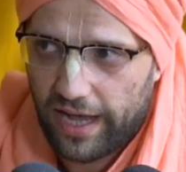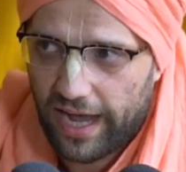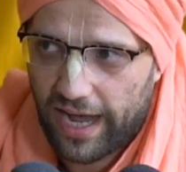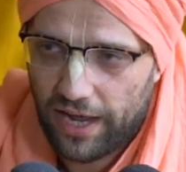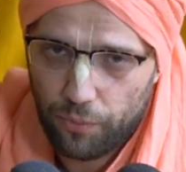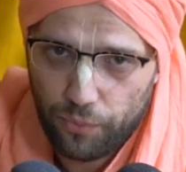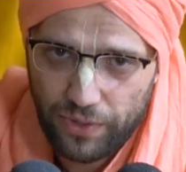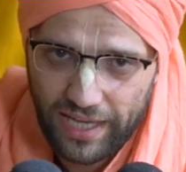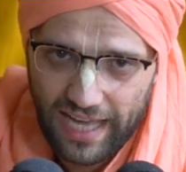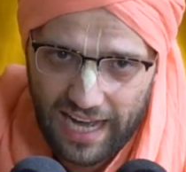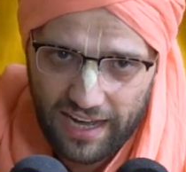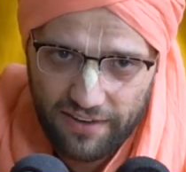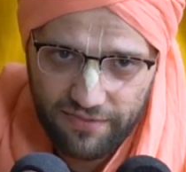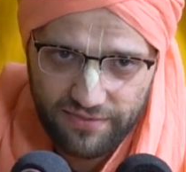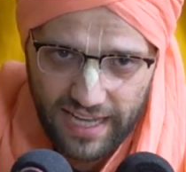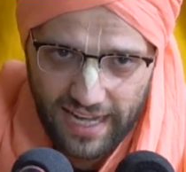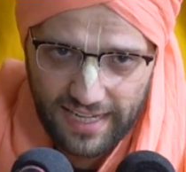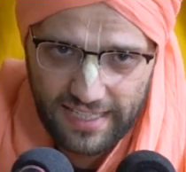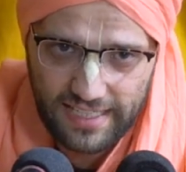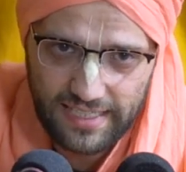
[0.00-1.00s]
And we
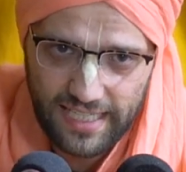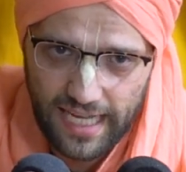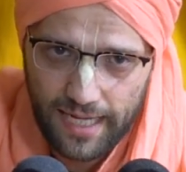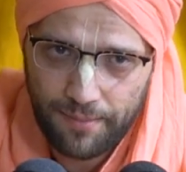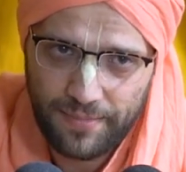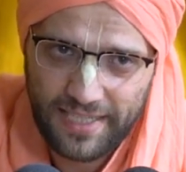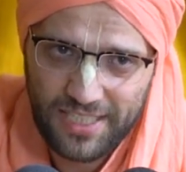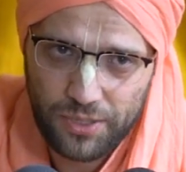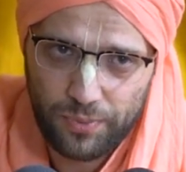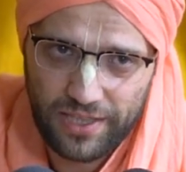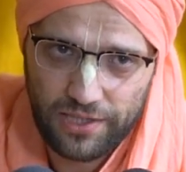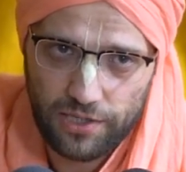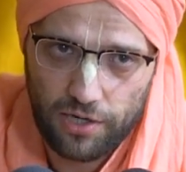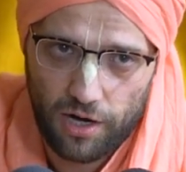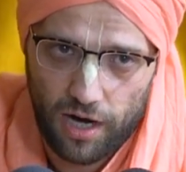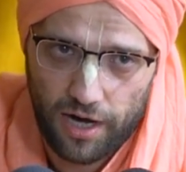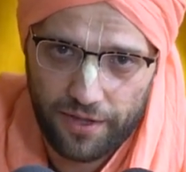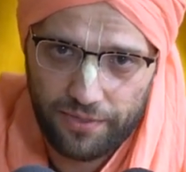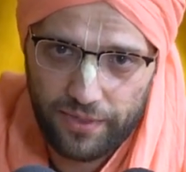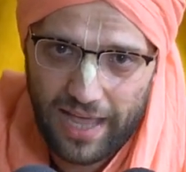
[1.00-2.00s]
have that sameness with
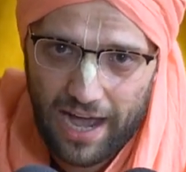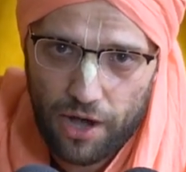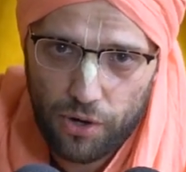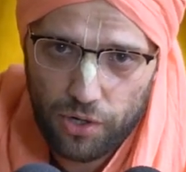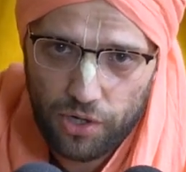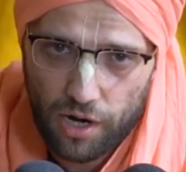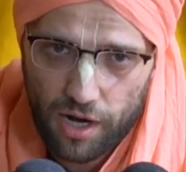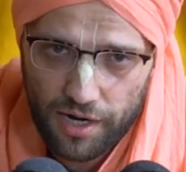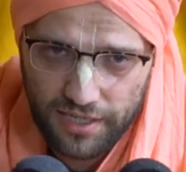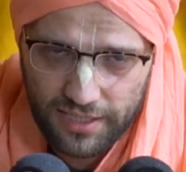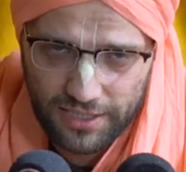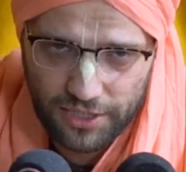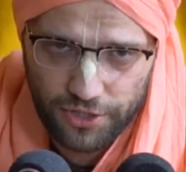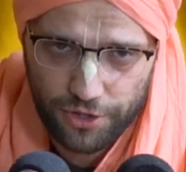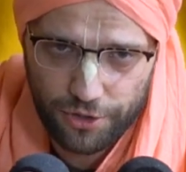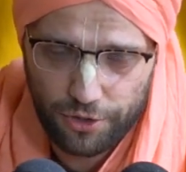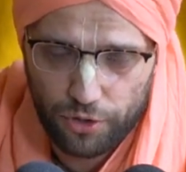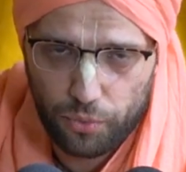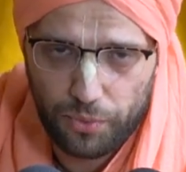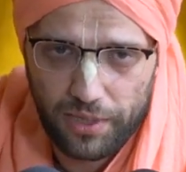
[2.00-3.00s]
God. How God is
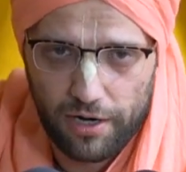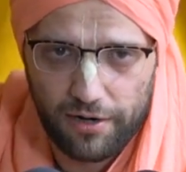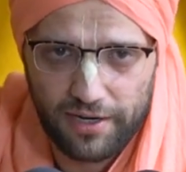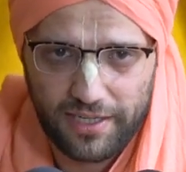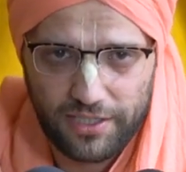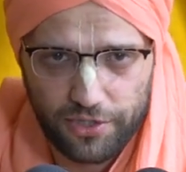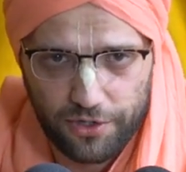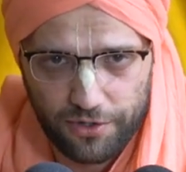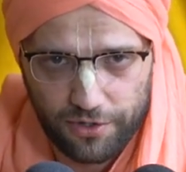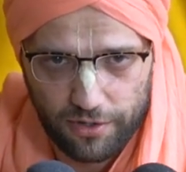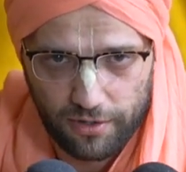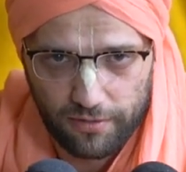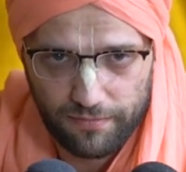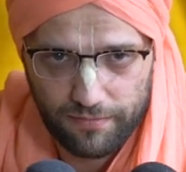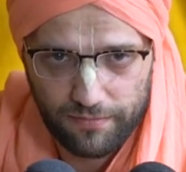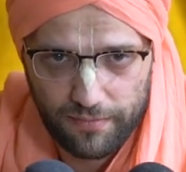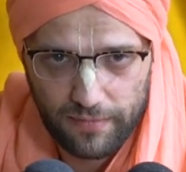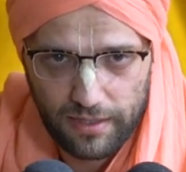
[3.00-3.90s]
eternal, we are eternal.